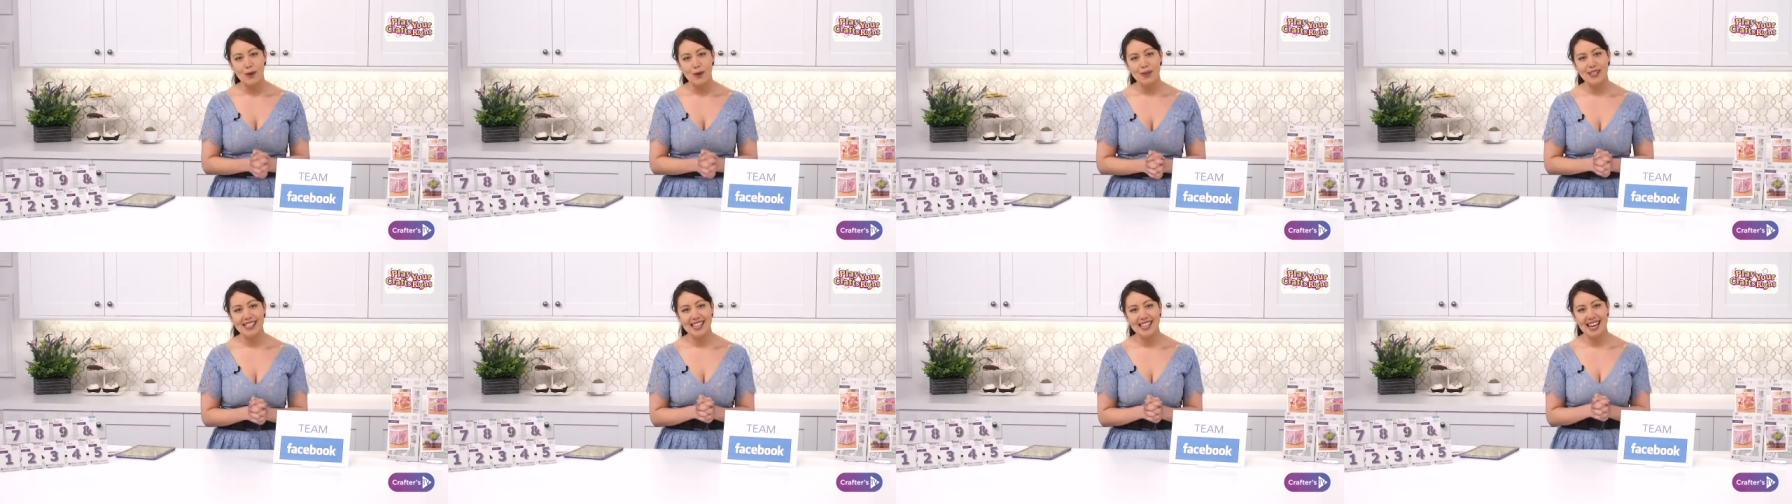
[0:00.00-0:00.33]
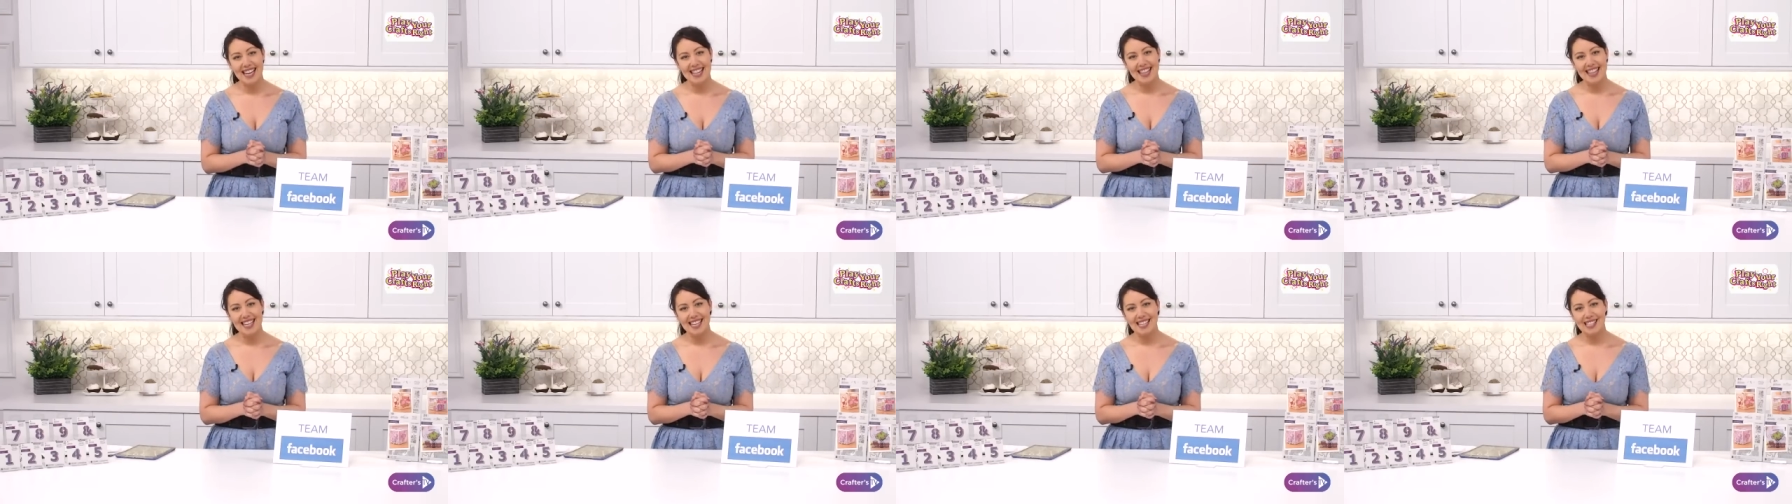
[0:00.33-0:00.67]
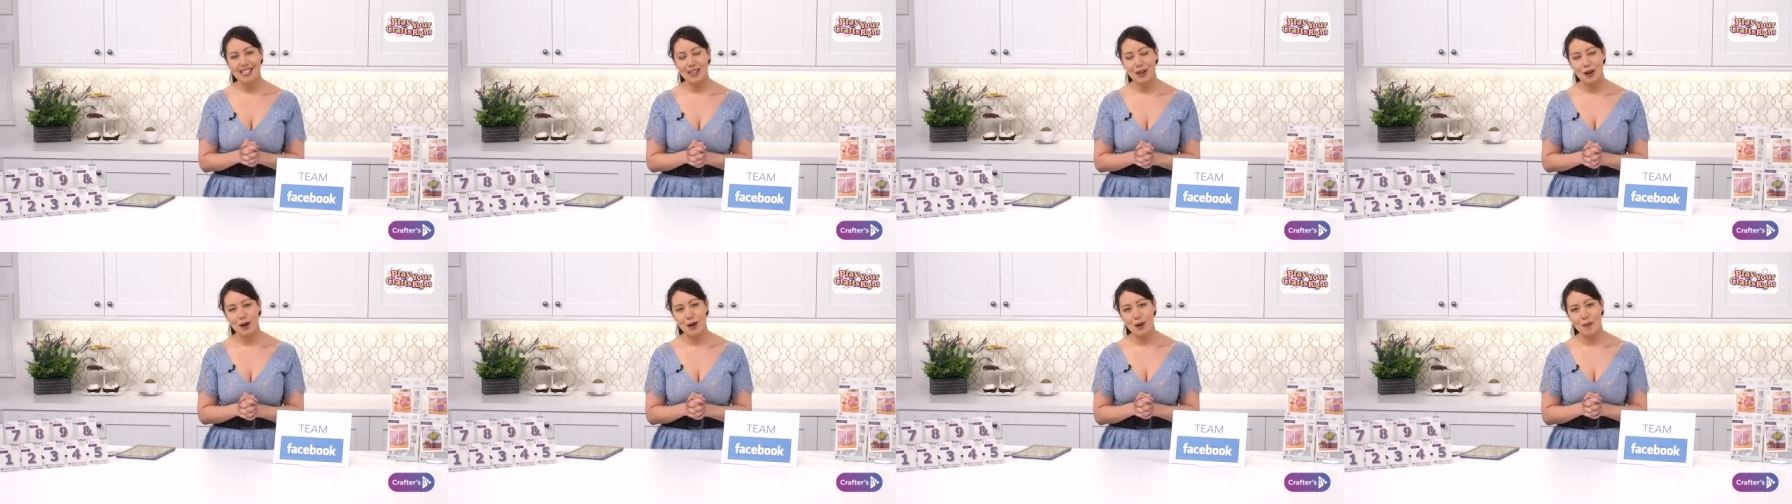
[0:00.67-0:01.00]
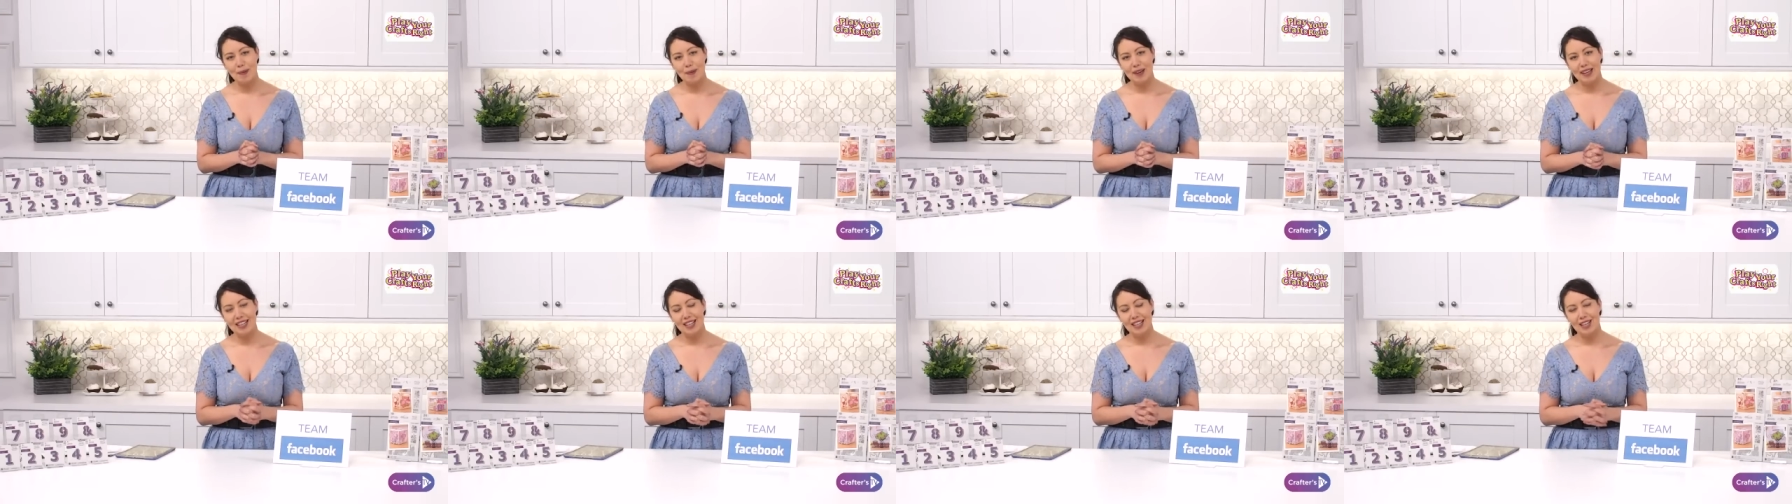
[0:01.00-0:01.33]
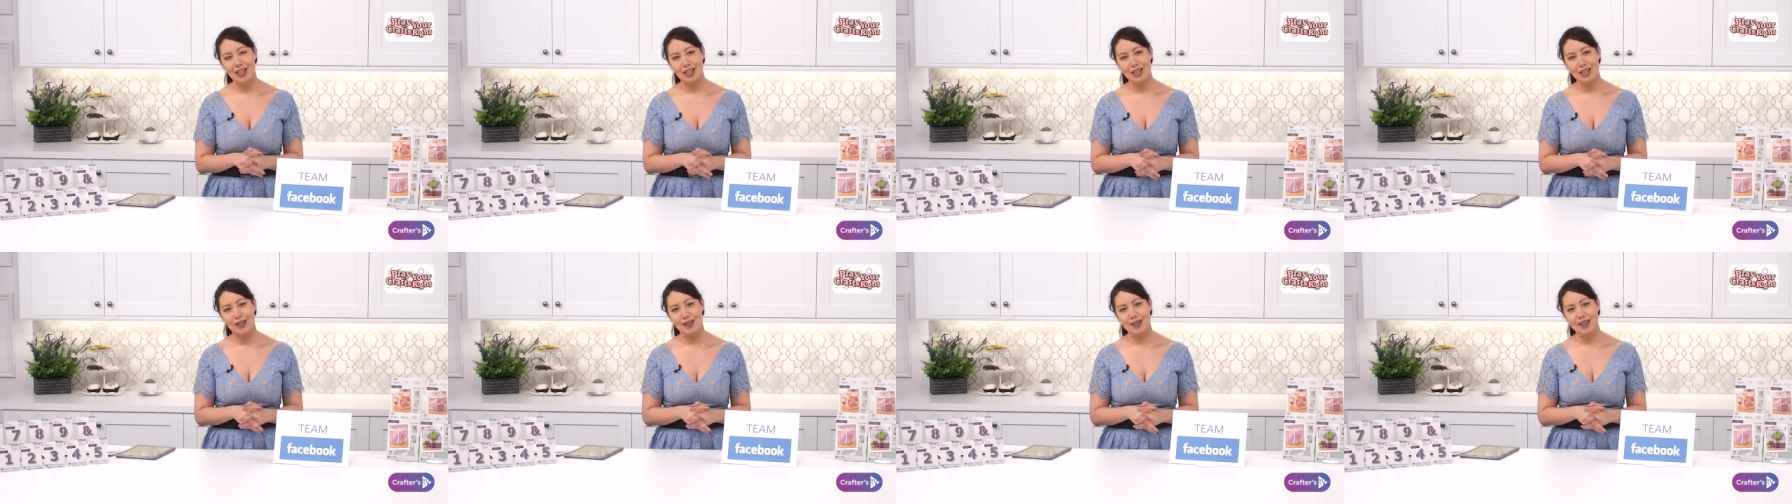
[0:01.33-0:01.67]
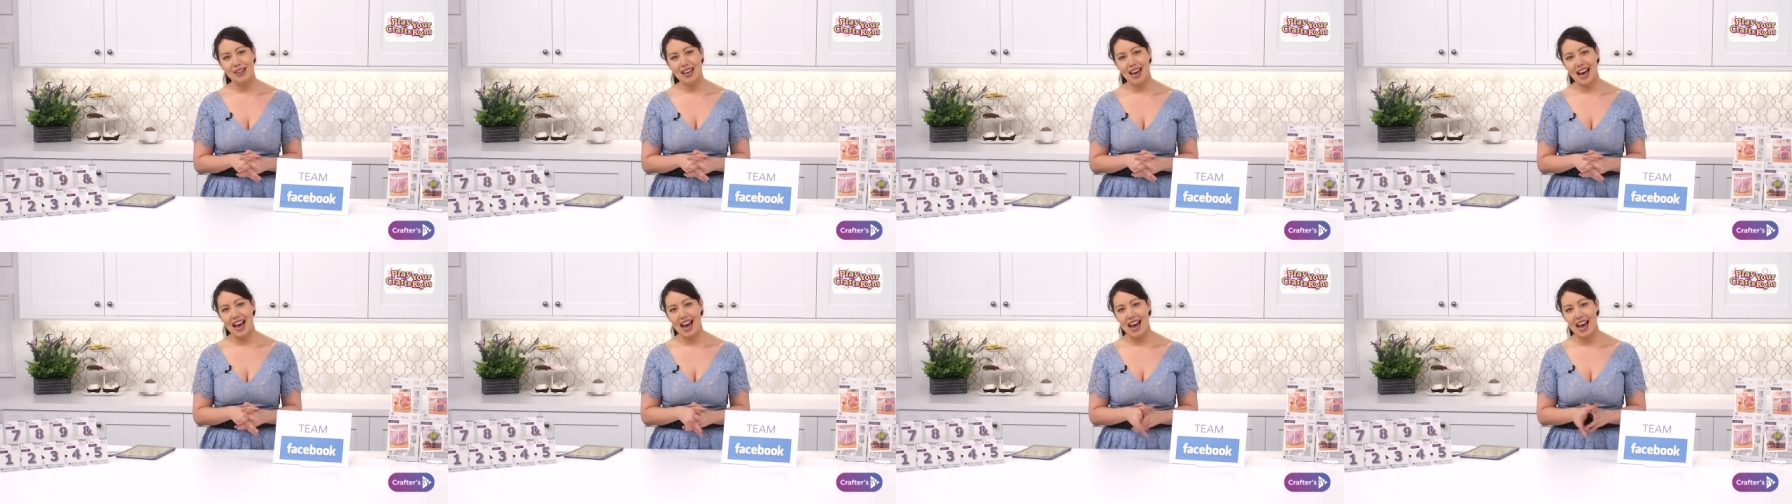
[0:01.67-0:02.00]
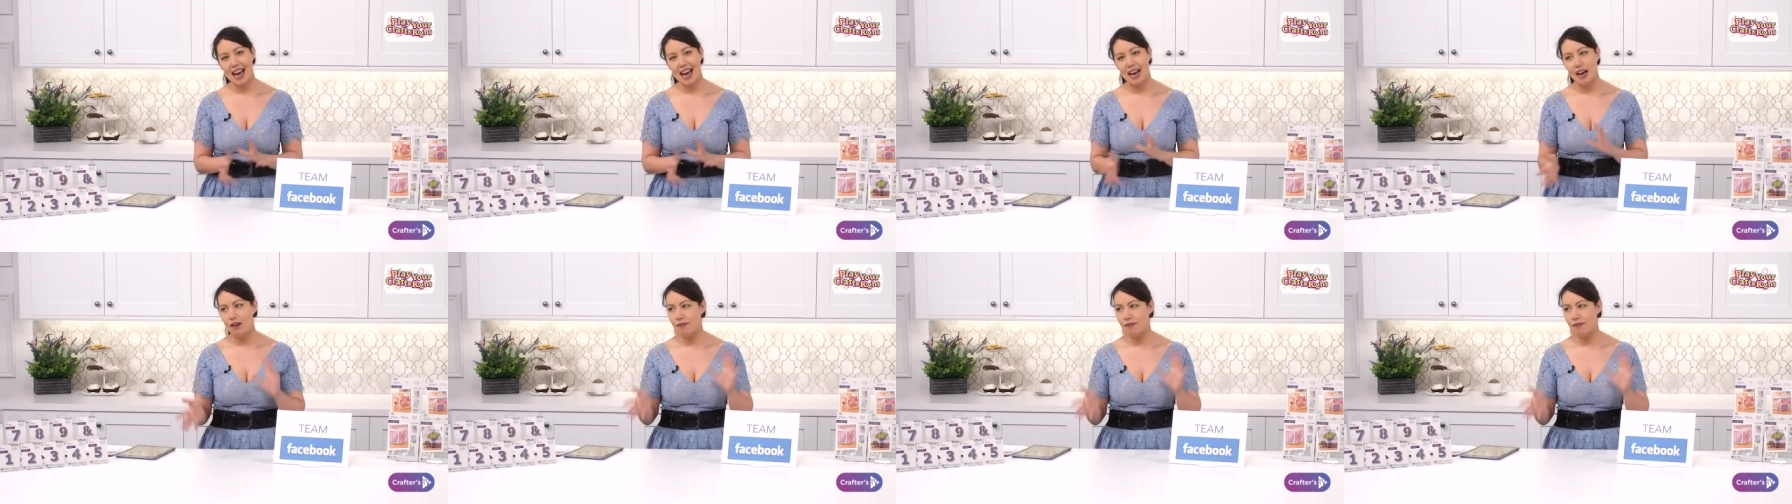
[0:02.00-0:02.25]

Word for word: setting this up in the UK